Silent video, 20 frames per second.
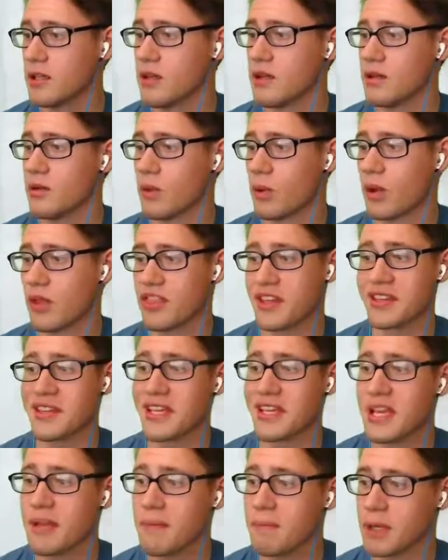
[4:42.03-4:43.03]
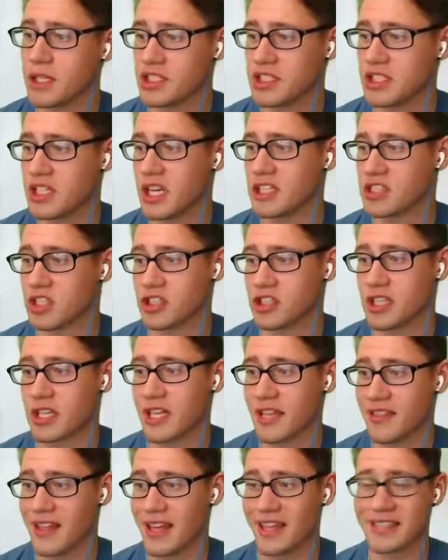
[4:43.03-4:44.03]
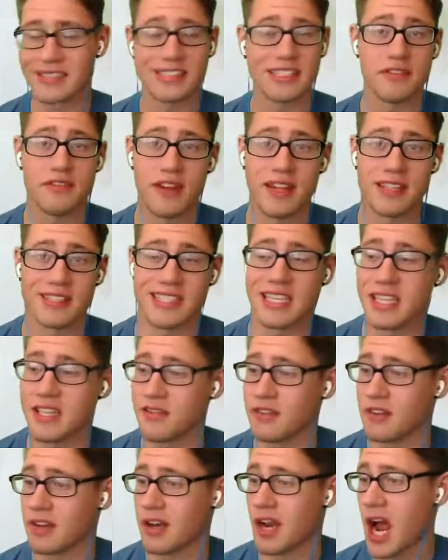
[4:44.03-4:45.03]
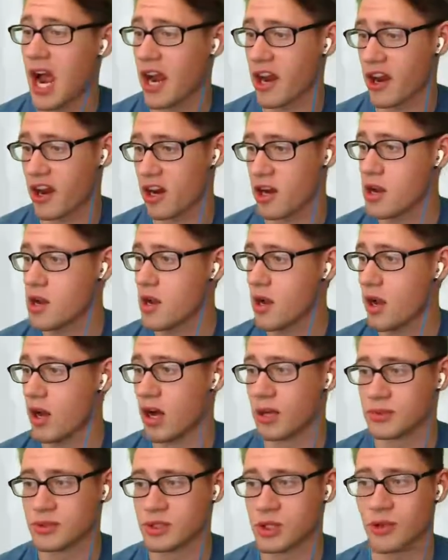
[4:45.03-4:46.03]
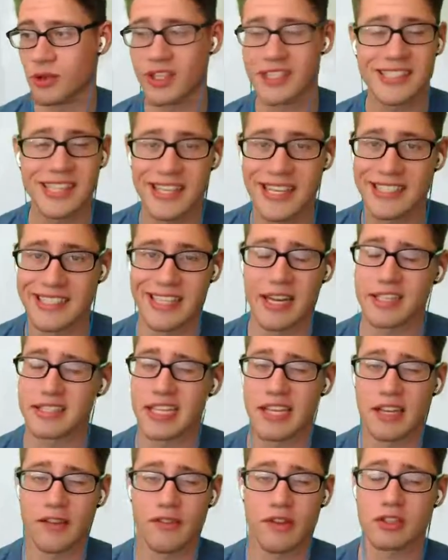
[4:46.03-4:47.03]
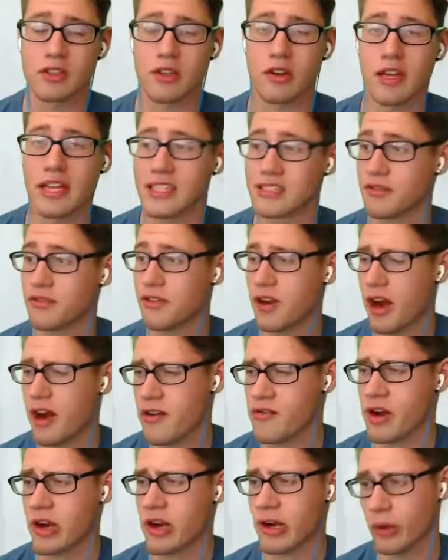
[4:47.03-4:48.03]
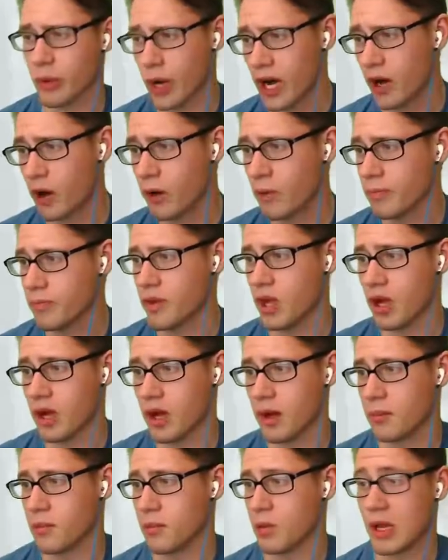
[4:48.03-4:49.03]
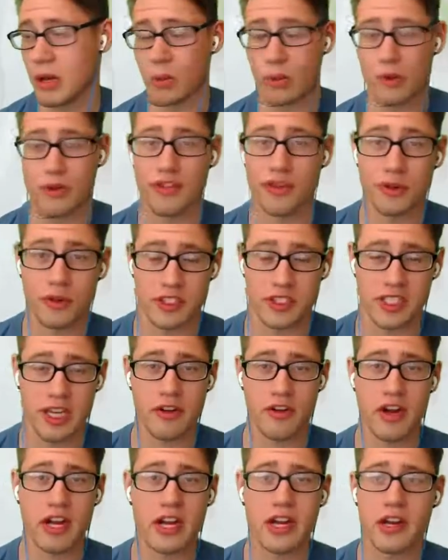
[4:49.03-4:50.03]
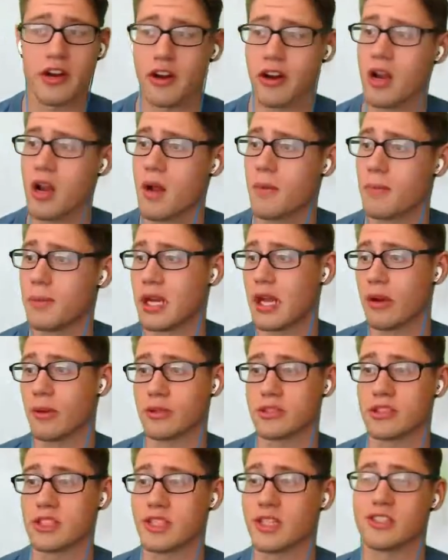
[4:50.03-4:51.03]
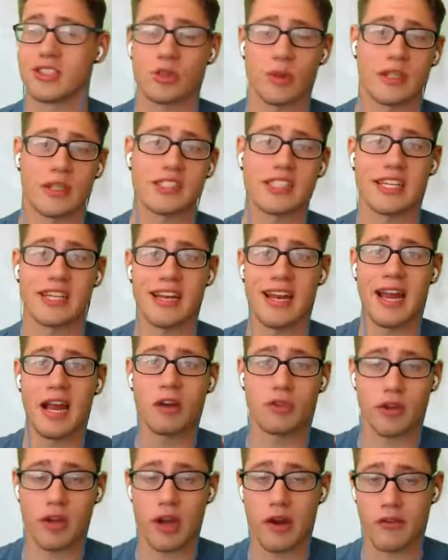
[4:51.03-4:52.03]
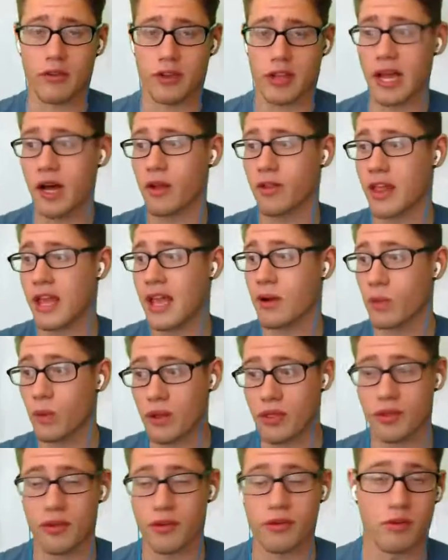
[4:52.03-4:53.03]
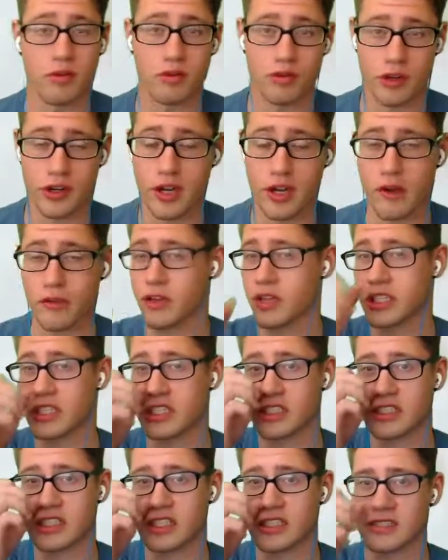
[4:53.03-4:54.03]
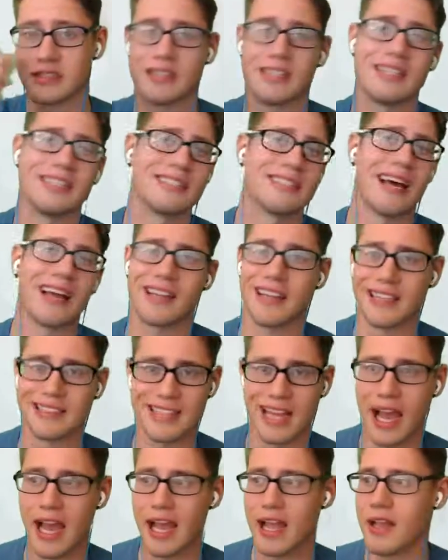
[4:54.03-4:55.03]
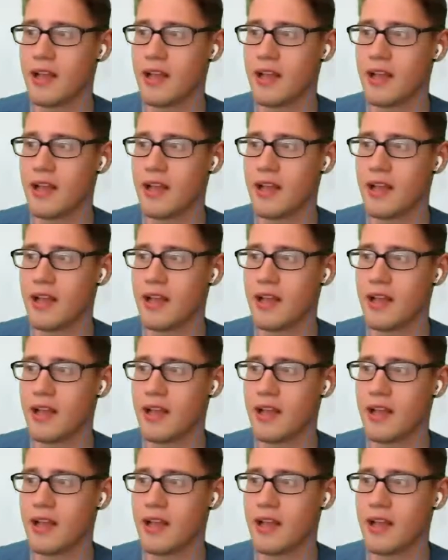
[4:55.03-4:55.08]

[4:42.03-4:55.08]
with the impish nature to get that defense even higher. So this thing is going to take physical hits very, very well. And with the Regenerator, being able to switch in and out, recover the health, and with the Recover, he's not going to die.